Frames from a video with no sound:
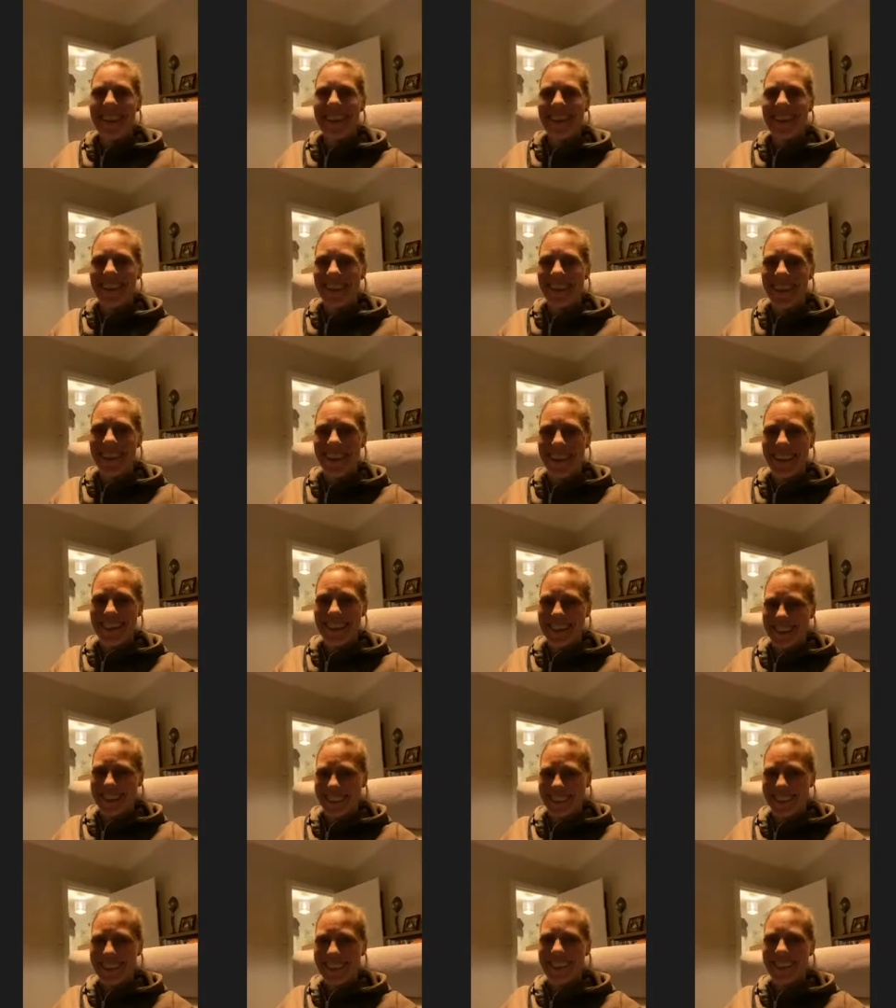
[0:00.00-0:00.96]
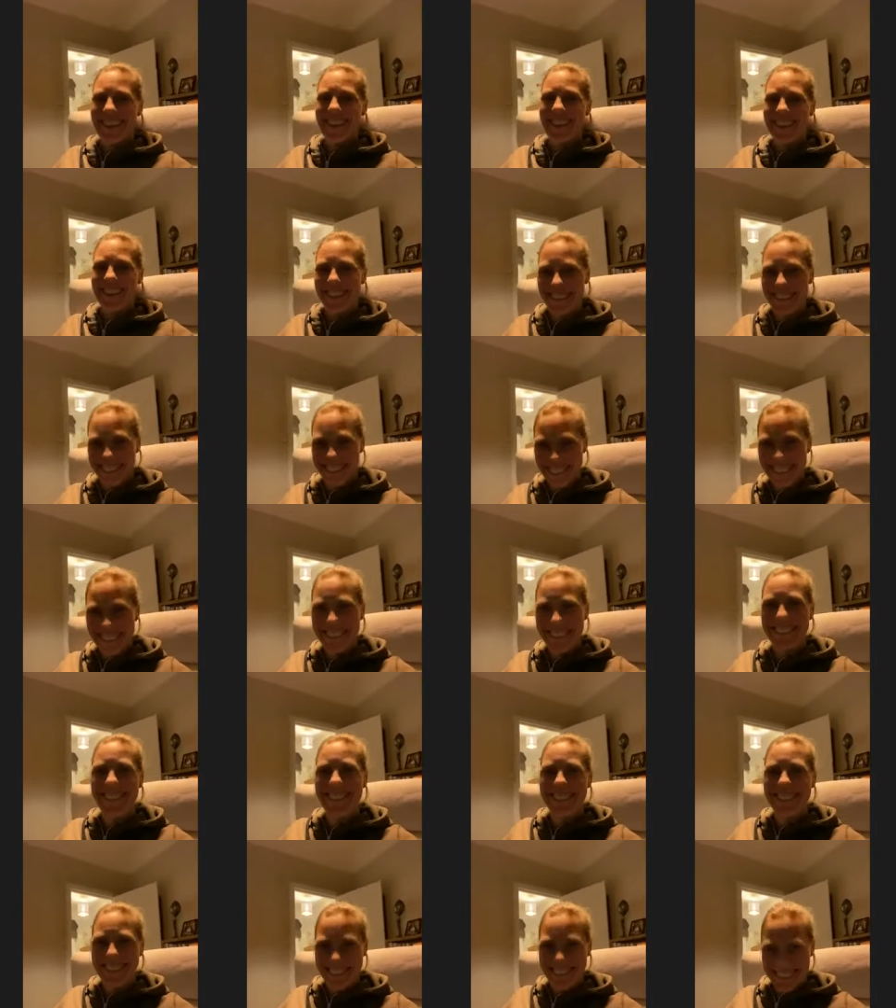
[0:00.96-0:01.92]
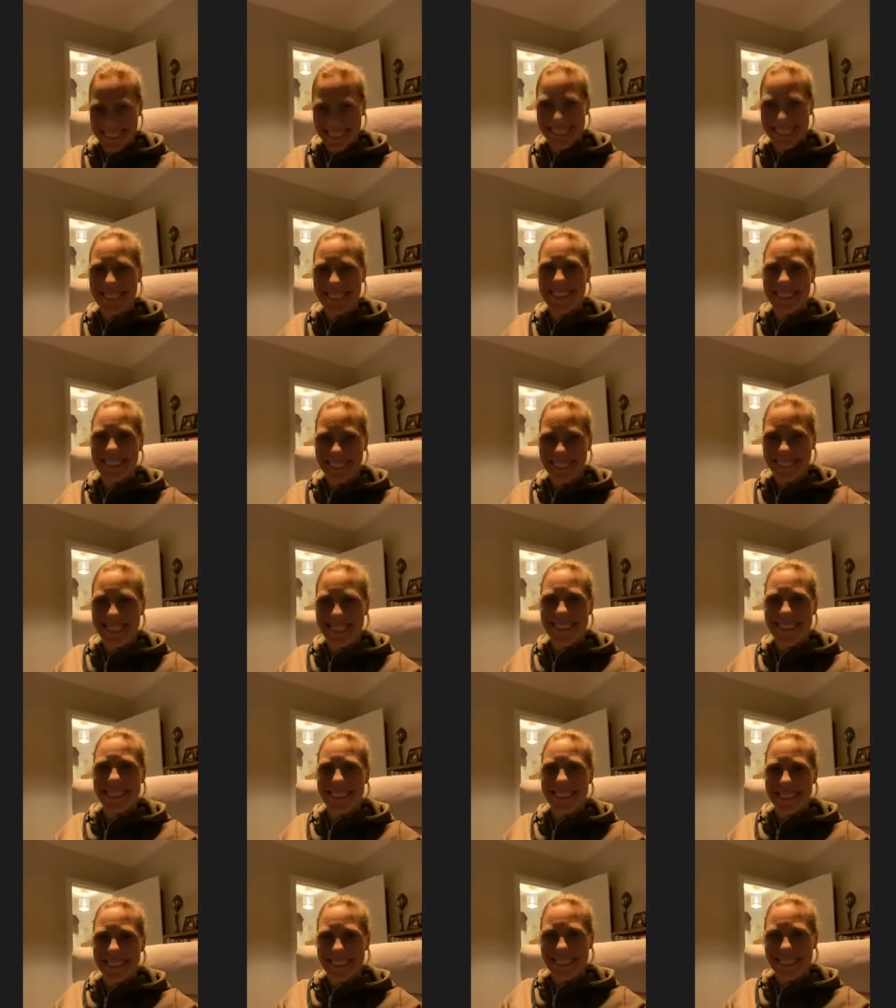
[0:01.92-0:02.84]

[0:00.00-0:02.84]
the hardcore. Yeah. See,